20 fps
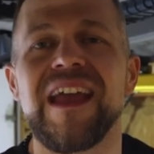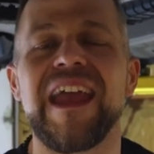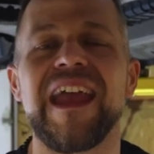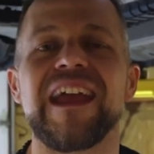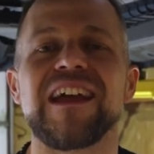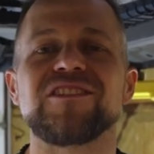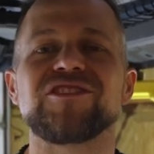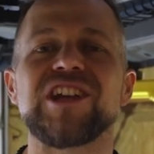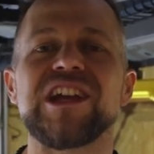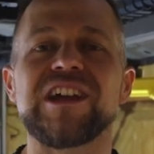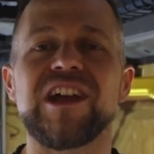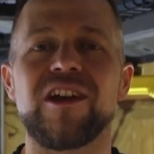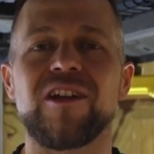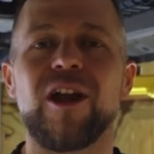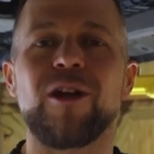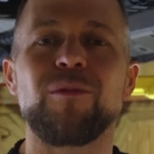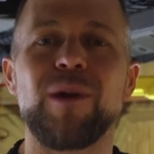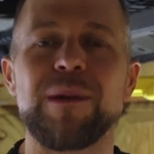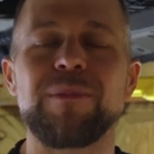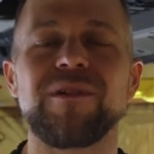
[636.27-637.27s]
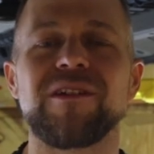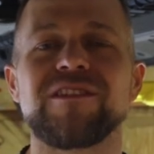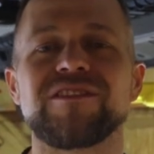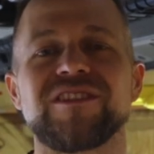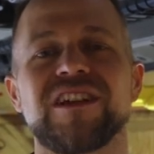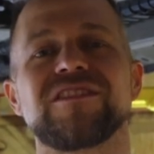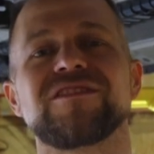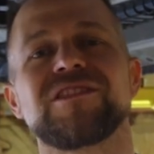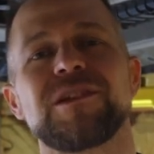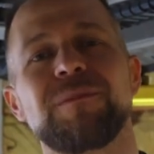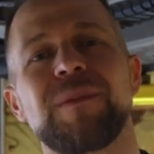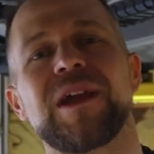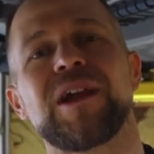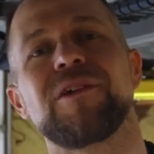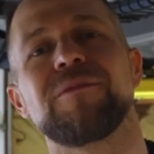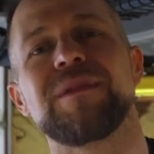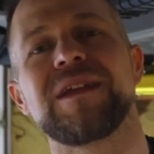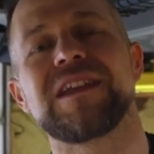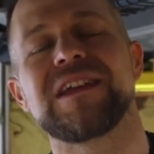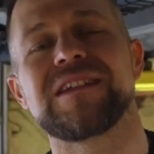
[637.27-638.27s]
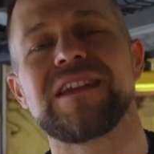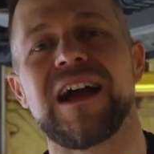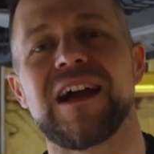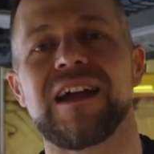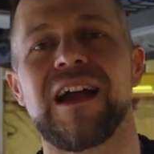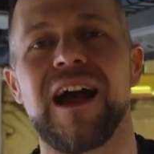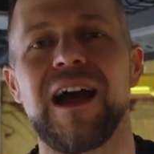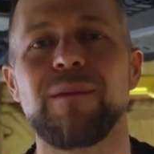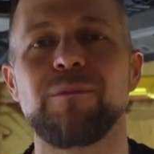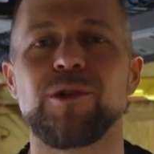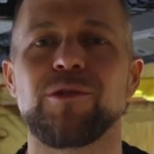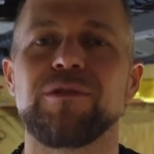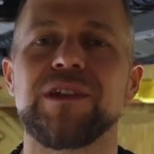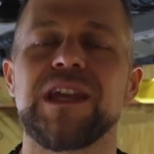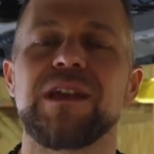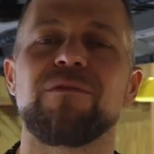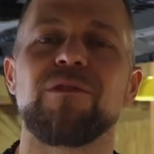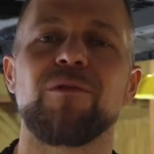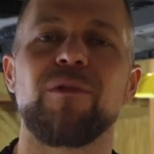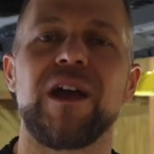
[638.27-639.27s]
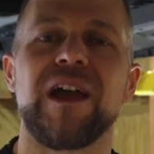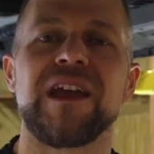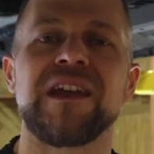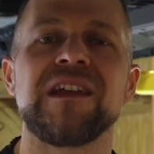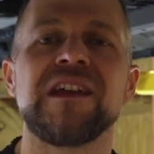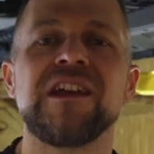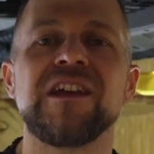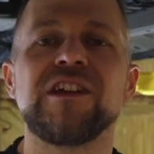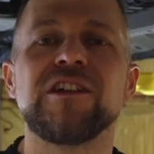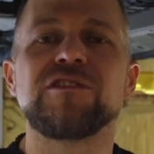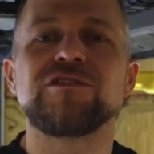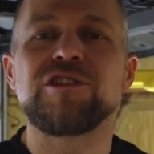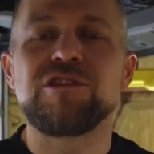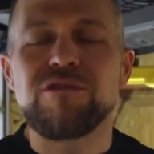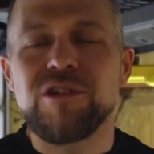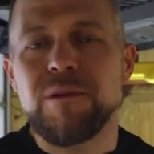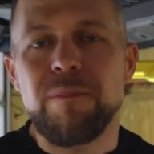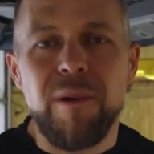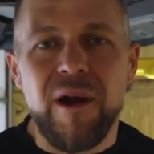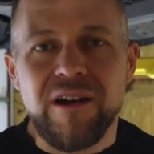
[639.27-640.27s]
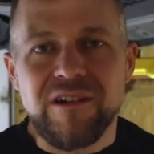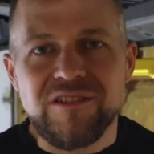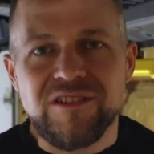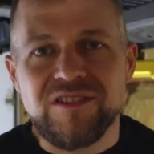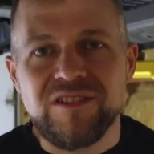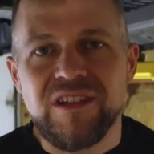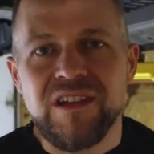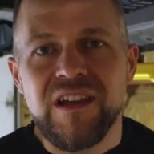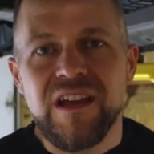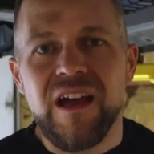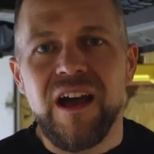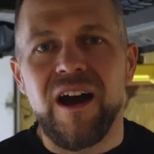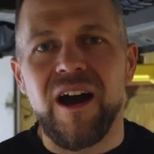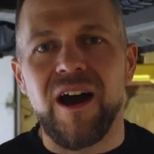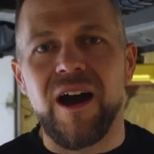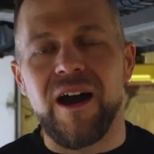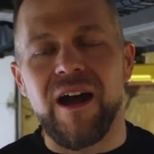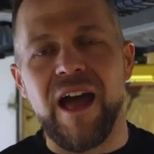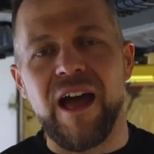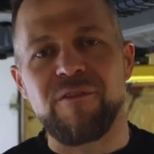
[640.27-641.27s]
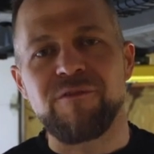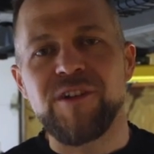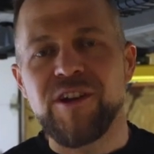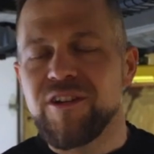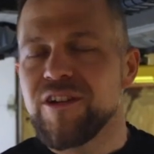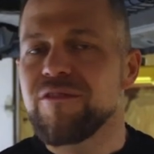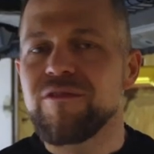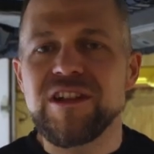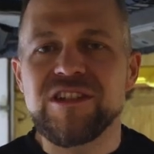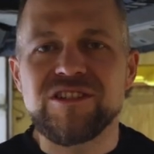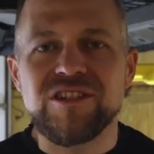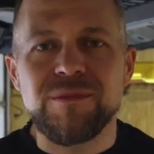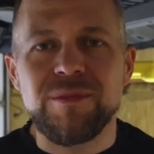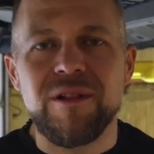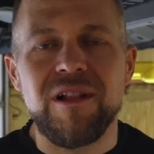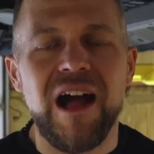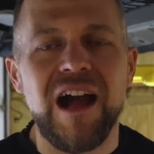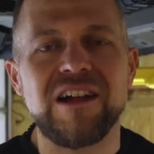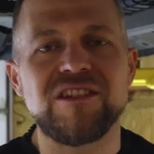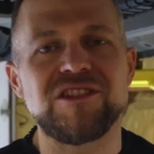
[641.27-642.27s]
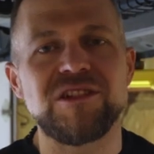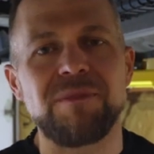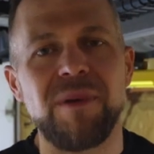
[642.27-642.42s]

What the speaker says: And check out our webinars on slipanglemedia.com, where we give away tuner parts at very reasonable odds.